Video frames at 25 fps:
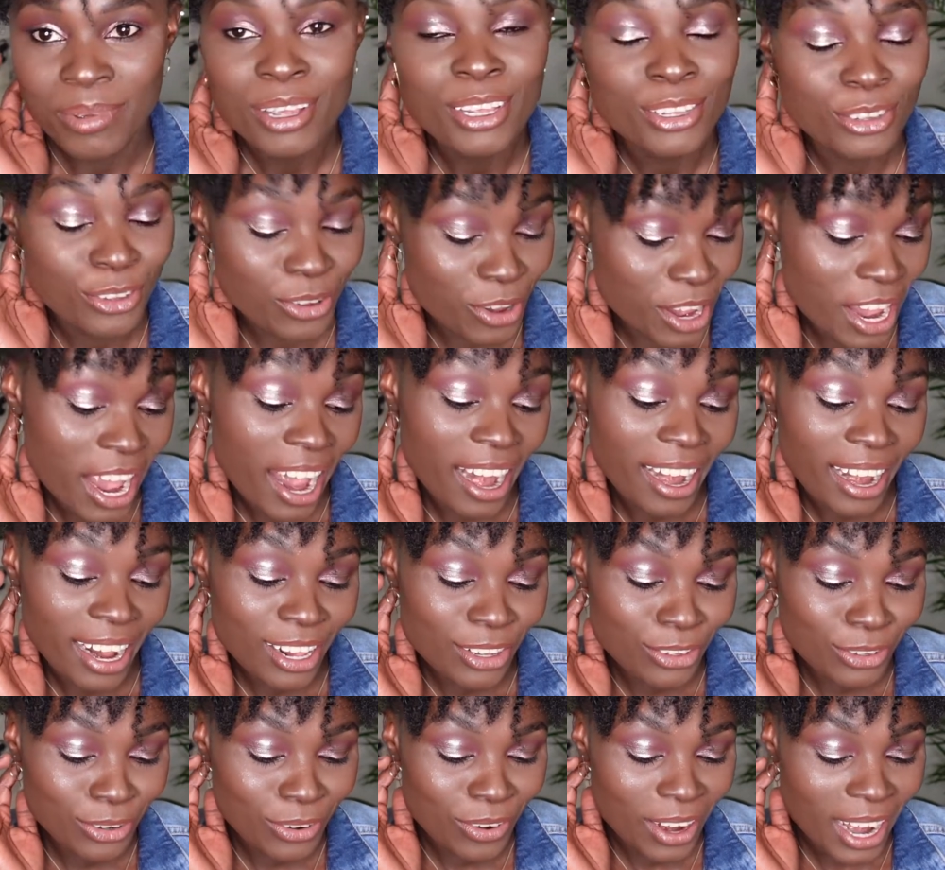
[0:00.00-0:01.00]
Is your hair
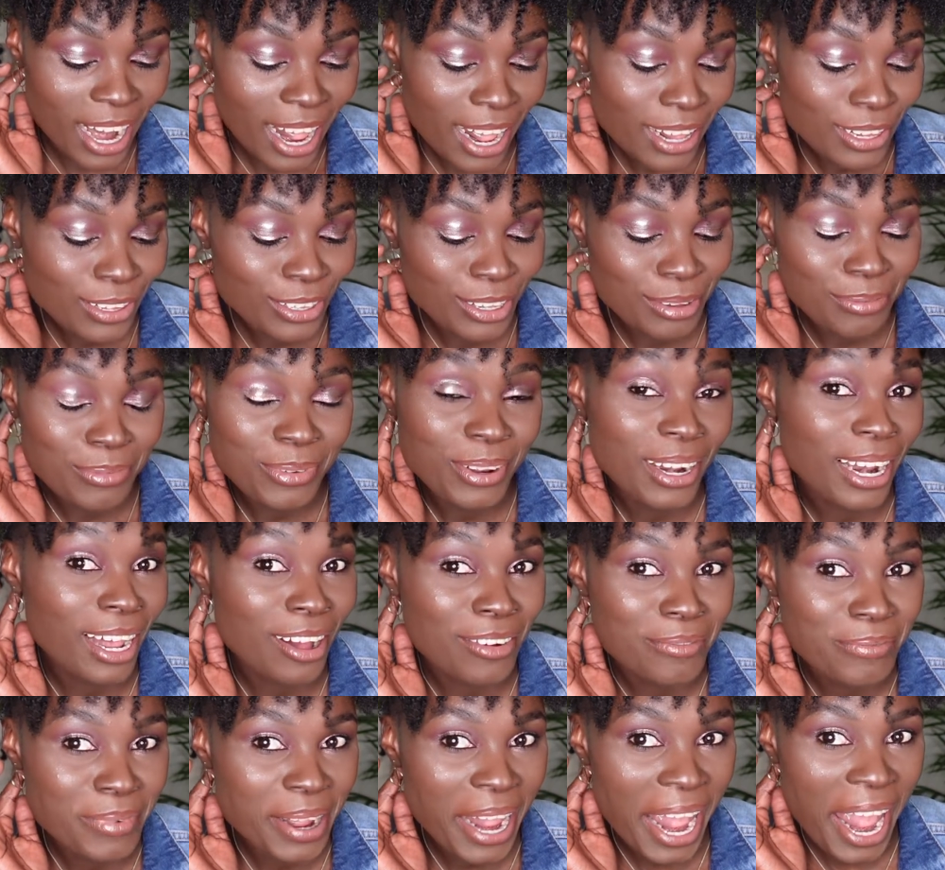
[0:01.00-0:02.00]
natural? I assume you
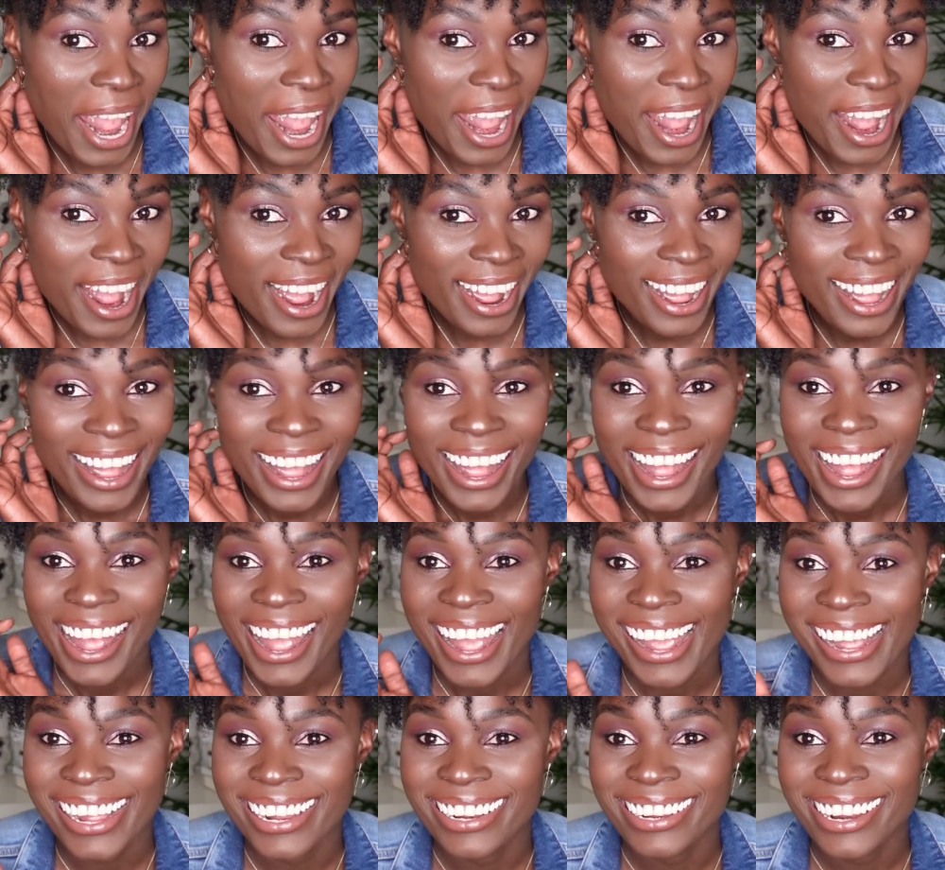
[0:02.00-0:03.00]
love my hair,
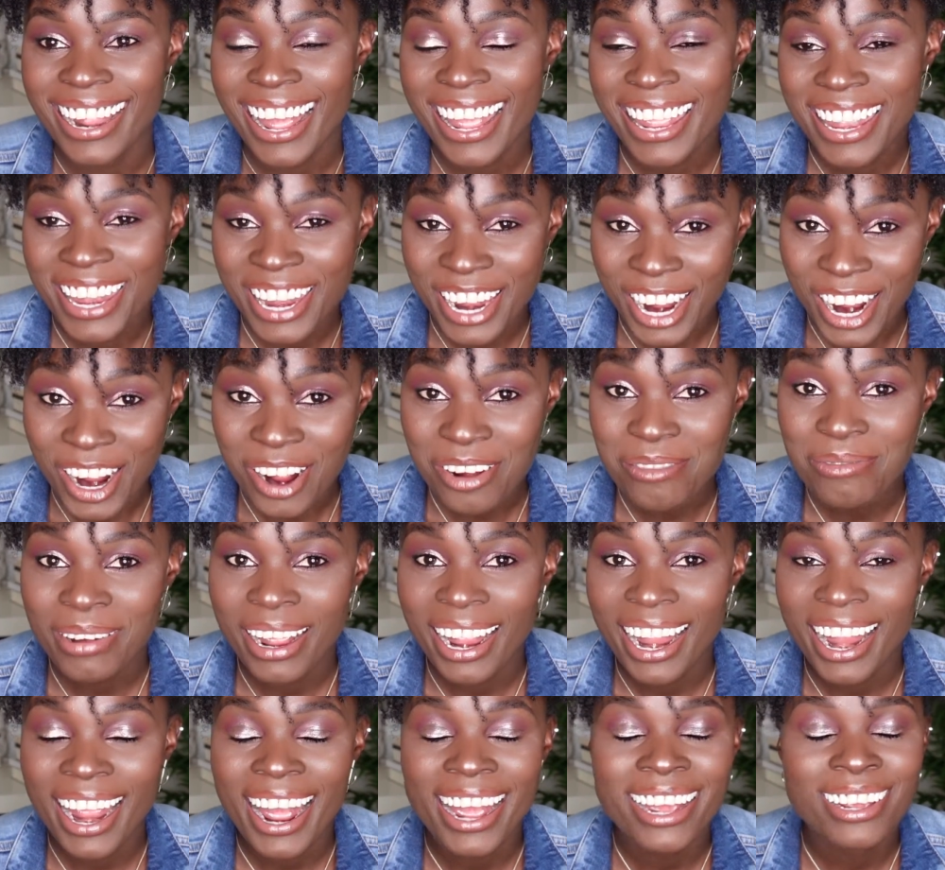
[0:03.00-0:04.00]
and yeah, my
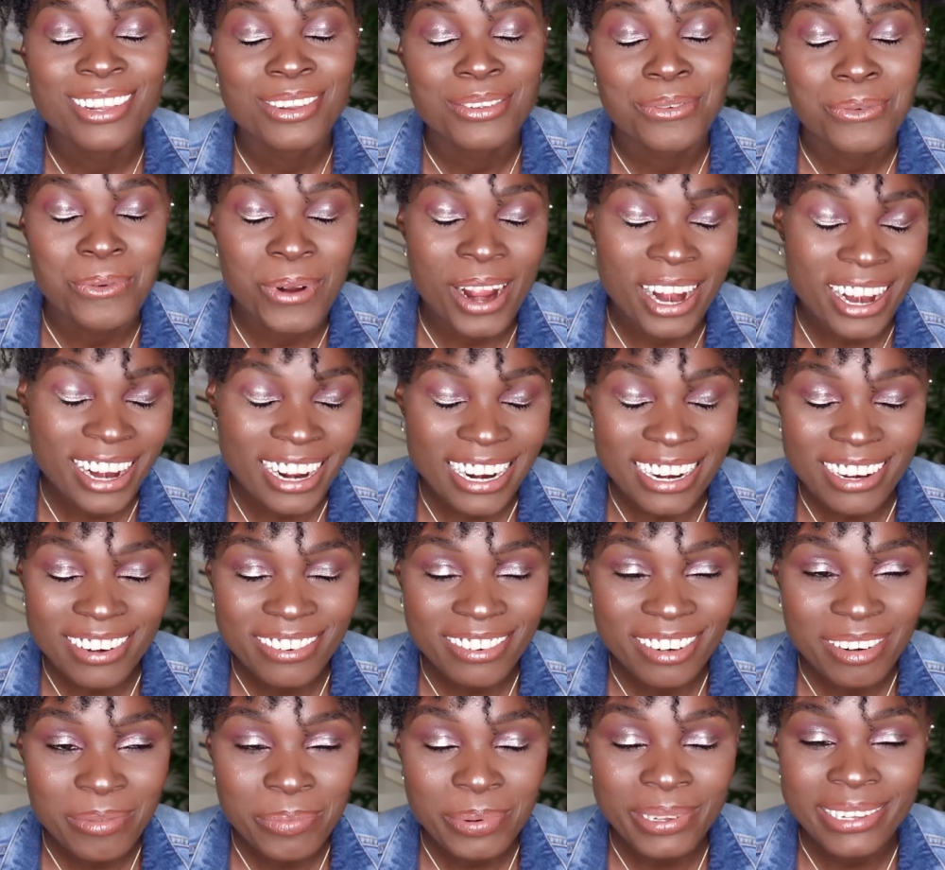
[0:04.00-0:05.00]
hair is
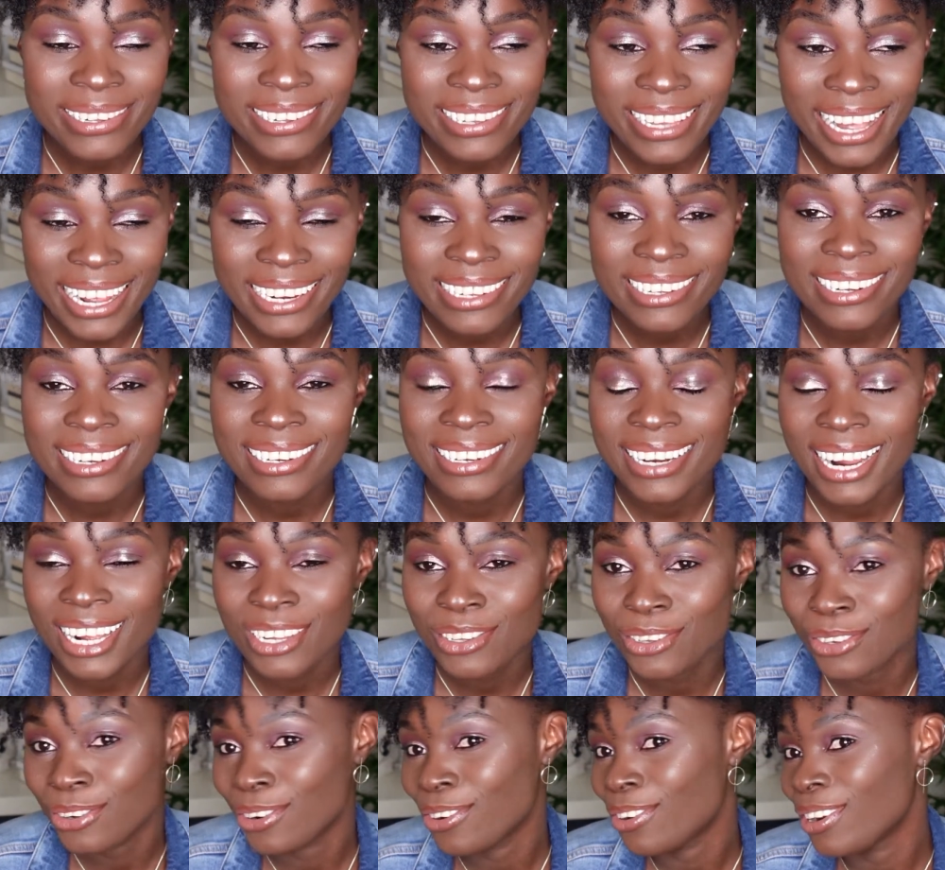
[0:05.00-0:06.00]
100%
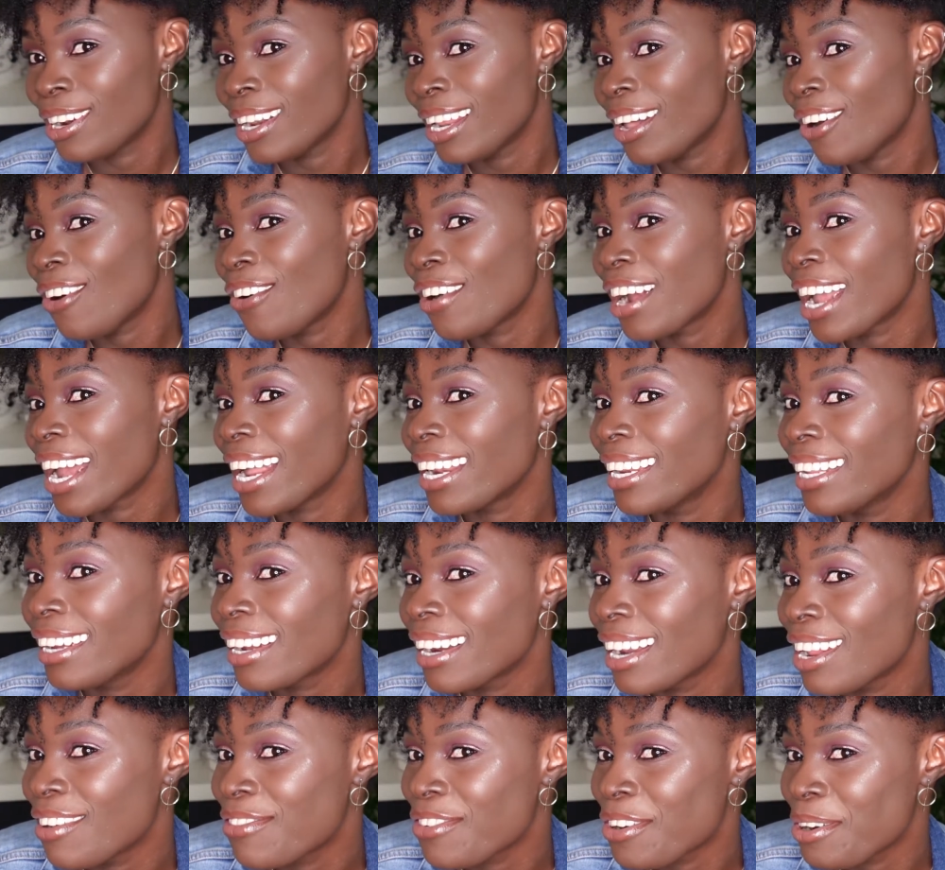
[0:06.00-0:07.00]
natural,
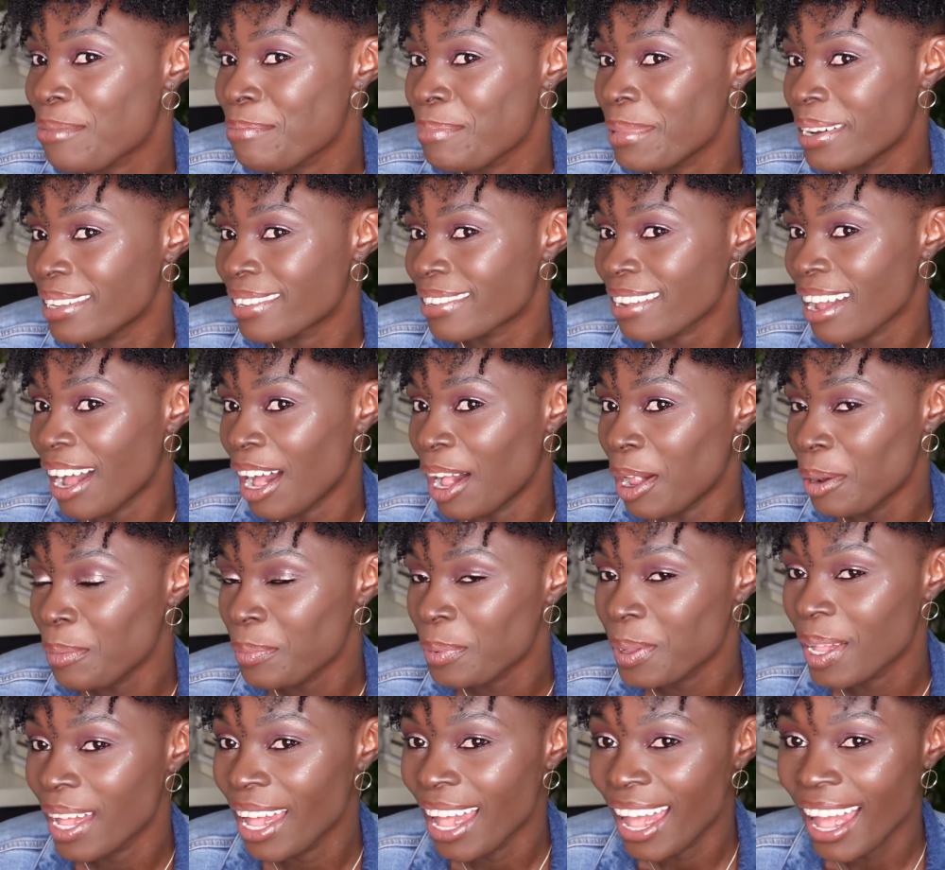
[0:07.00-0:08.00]
organically from my scalp.
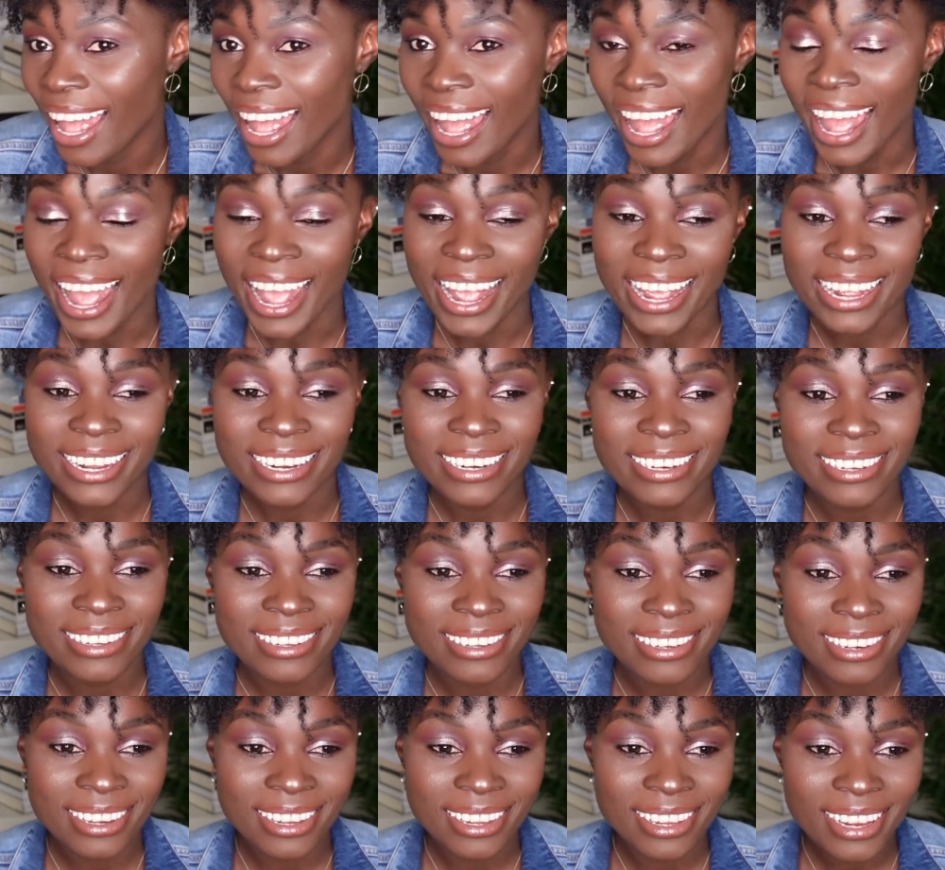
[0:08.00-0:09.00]
And
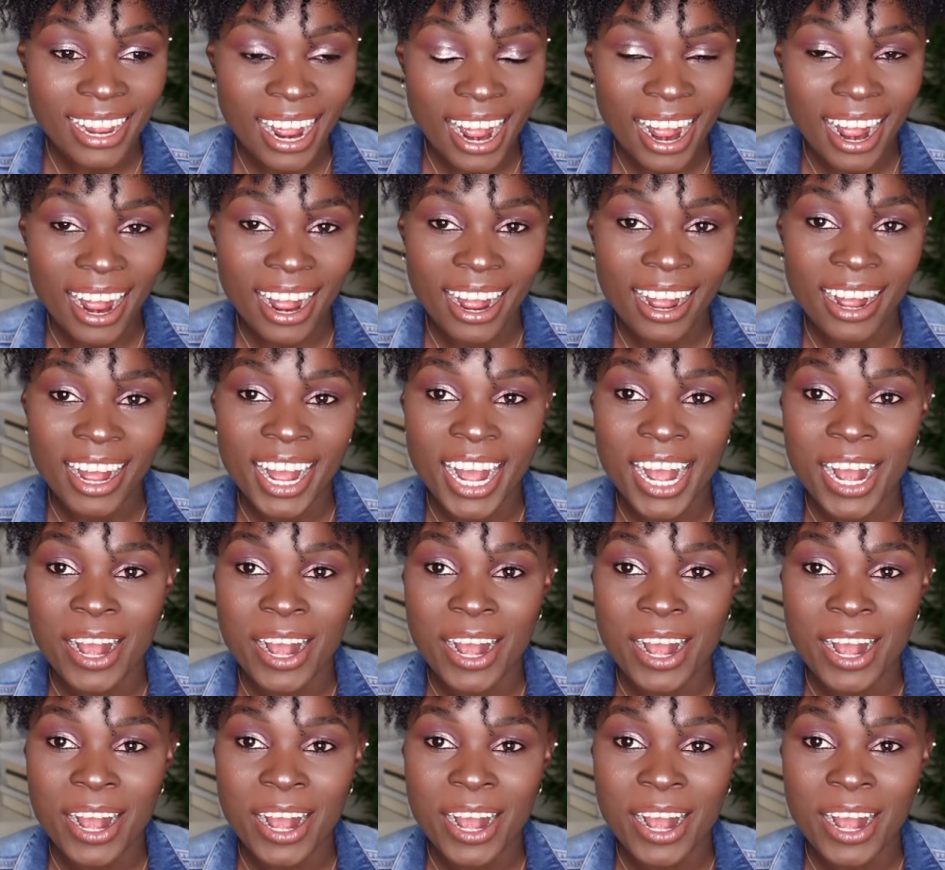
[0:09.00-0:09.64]
yeah,